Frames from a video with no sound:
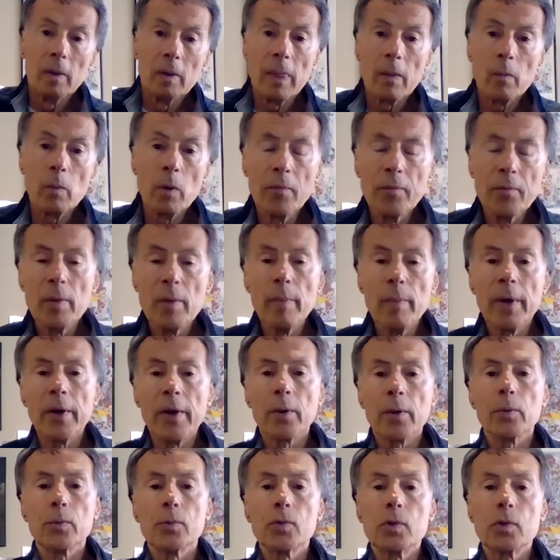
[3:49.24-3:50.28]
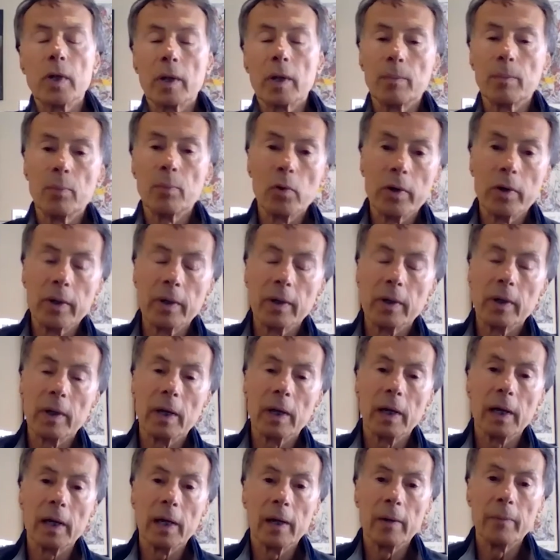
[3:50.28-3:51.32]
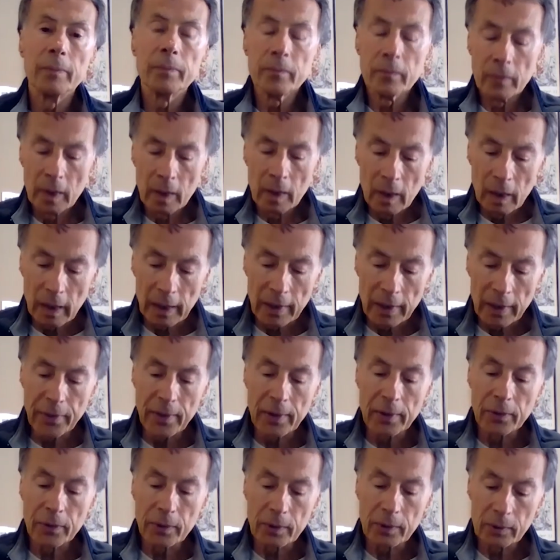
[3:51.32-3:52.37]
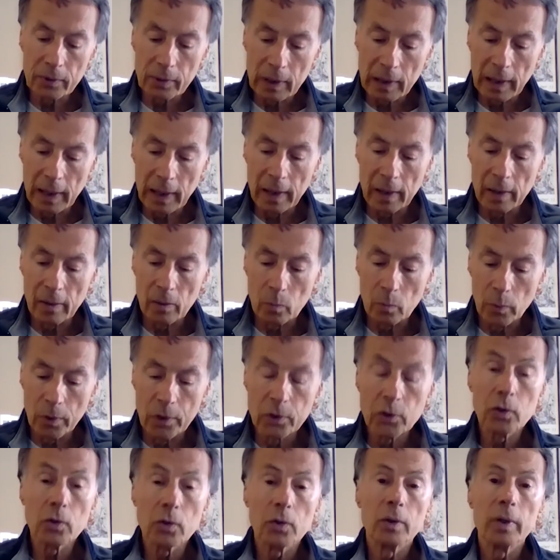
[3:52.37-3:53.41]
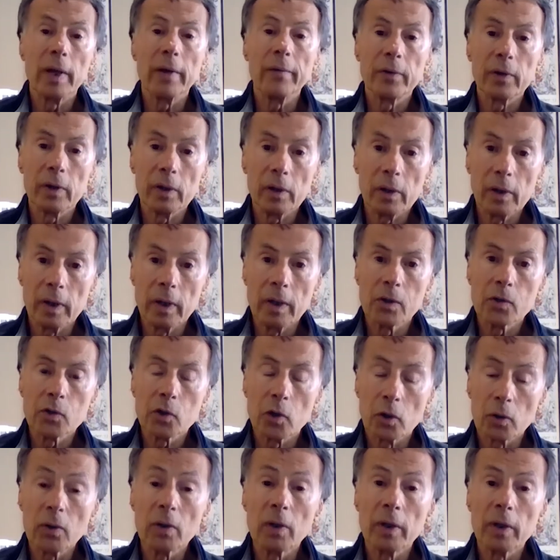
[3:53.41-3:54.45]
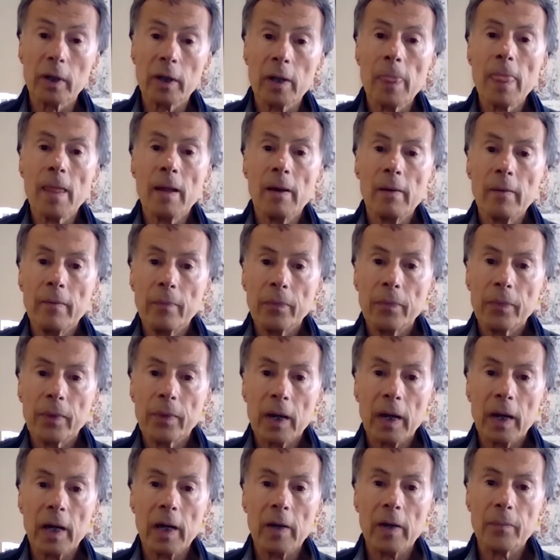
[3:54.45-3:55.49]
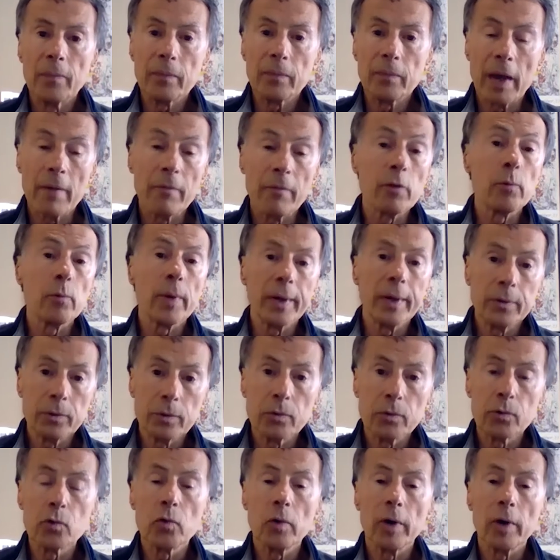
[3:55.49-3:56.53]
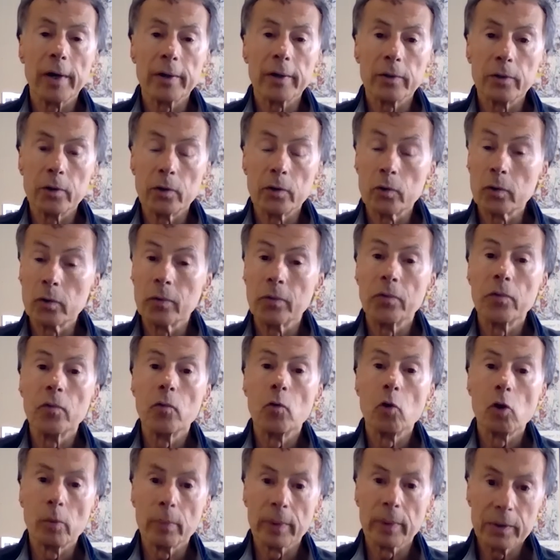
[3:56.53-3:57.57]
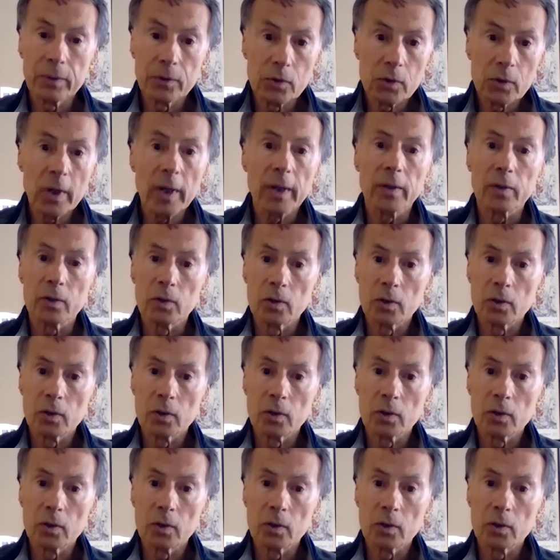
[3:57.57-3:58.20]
Well, from the medical standpoint, I think that we should definitely, certainly have the right to try under informed consent.